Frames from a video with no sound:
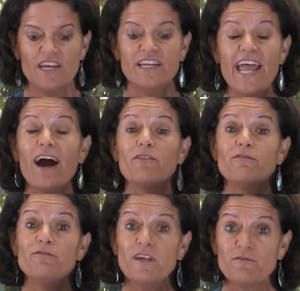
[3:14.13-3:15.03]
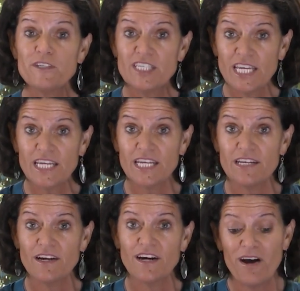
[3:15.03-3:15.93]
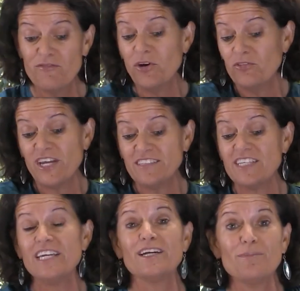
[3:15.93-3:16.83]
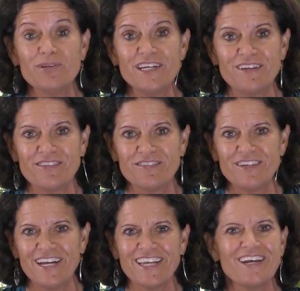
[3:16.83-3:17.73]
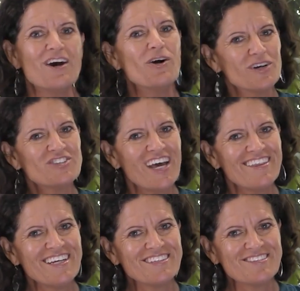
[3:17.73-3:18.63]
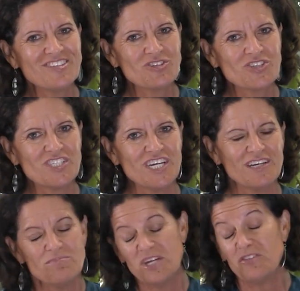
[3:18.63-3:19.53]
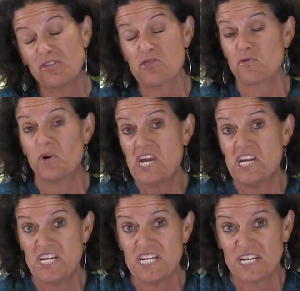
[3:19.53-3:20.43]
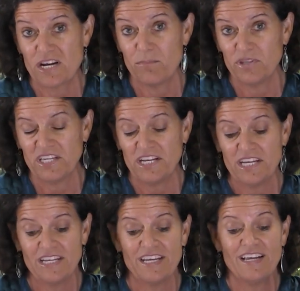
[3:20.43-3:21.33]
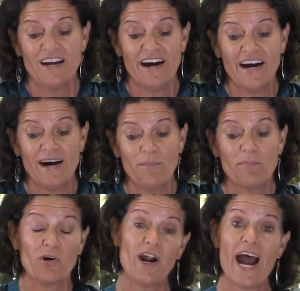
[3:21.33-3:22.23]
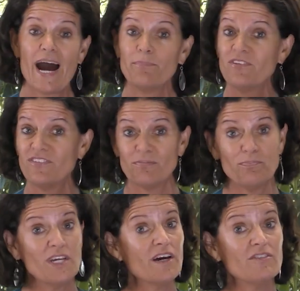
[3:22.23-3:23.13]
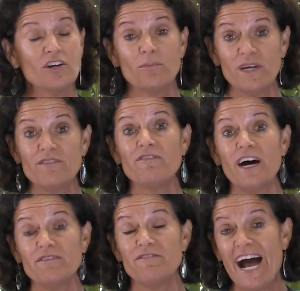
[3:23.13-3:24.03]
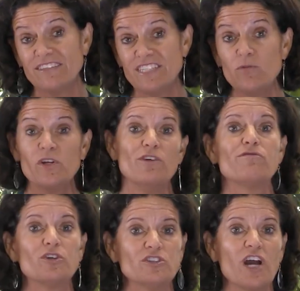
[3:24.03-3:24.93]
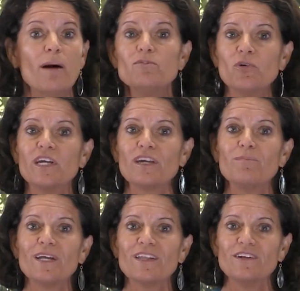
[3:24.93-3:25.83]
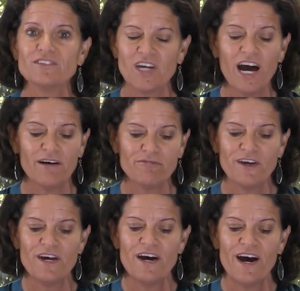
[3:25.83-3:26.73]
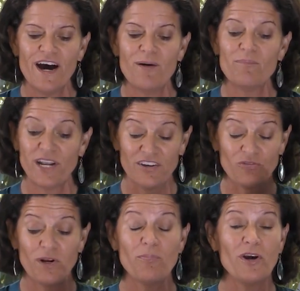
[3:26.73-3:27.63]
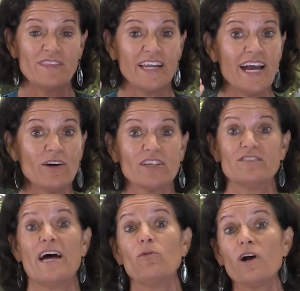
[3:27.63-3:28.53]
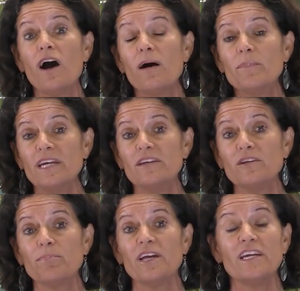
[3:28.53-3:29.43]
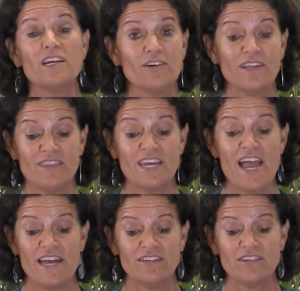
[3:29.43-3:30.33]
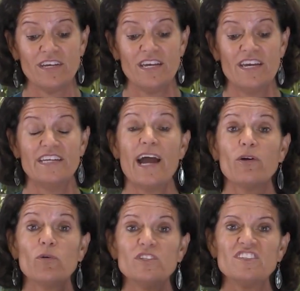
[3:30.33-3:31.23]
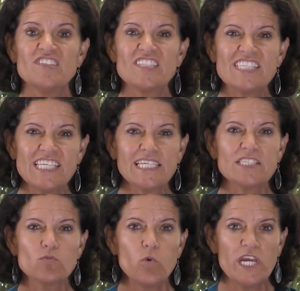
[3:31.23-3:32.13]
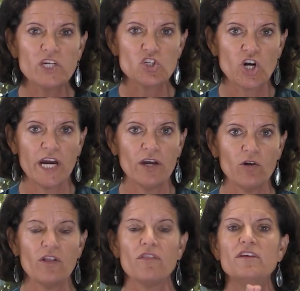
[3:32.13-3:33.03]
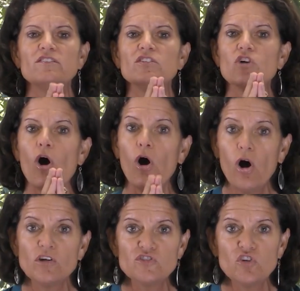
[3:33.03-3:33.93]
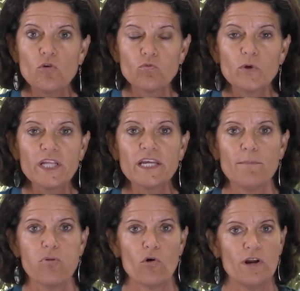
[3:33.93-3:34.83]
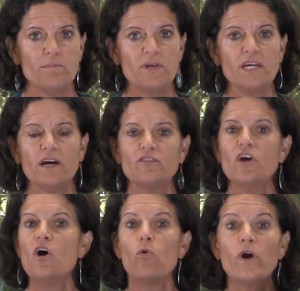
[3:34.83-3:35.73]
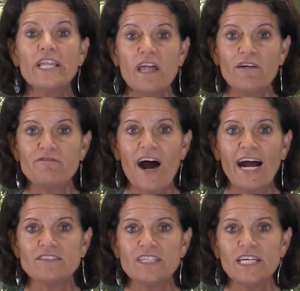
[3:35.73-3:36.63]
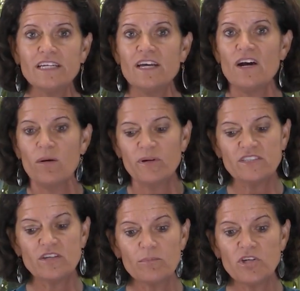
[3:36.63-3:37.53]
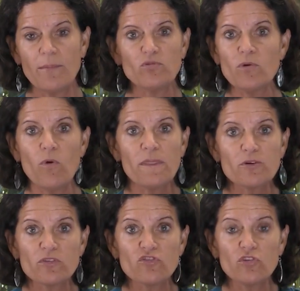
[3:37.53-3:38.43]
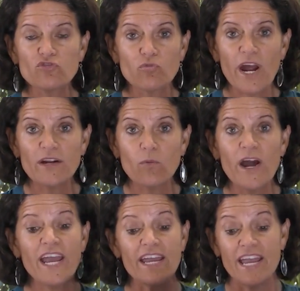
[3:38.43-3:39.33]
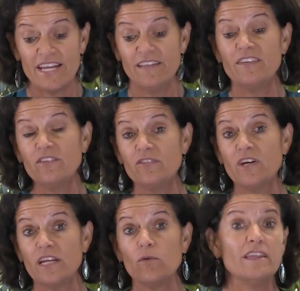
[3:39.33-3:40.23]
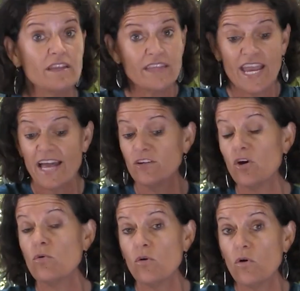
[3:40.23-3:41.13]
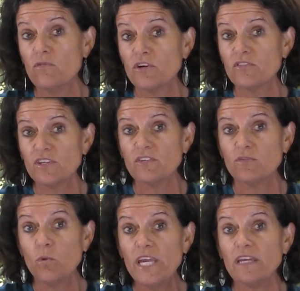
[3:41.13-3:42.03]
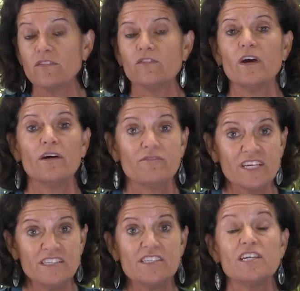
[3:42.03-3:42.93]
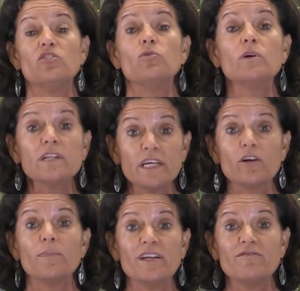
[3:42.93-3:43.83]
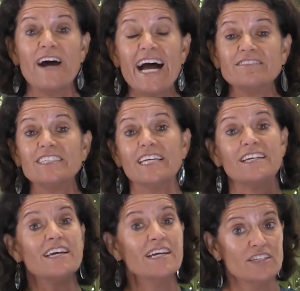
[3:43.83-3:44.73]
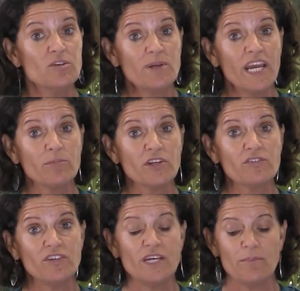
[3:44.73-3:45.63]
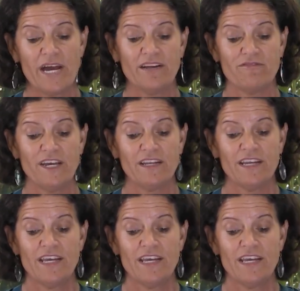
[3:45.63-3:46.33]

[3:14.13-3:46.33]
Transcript: Now, 15 of those 18 completed the study, which I think is interesting. It means 3 didn't complete it, perhaps because intermittent fasting, when you first come to it, can be a little tough. But I just want to point that out because that will come into play here at the end. Now, it was a 6-week trial. This is also really important because we love fasting, but sometimes we want the results right away. And in this study, they had to go over 6 weeks of continual intermittent fasting to be able to see a benefit.